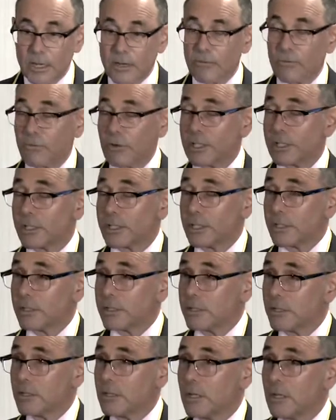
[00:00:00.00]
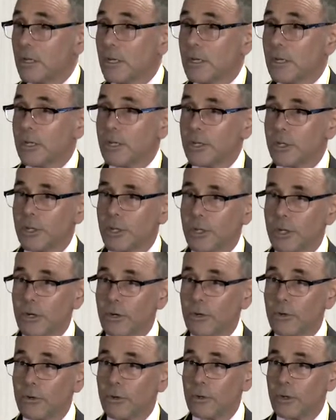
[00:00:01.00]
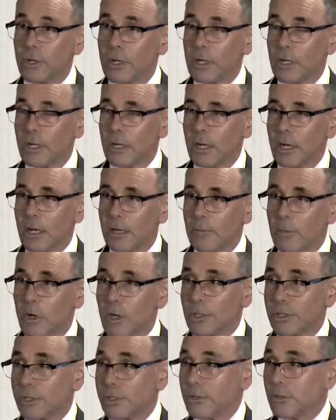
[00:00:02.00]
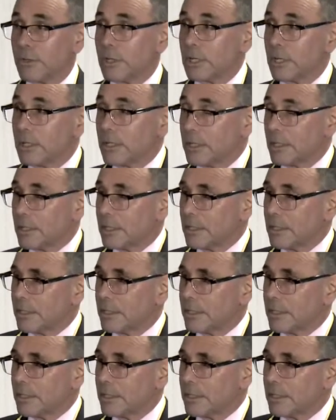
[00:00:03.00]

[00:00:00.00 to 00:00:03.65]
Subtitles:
For instance, you know, I'm also,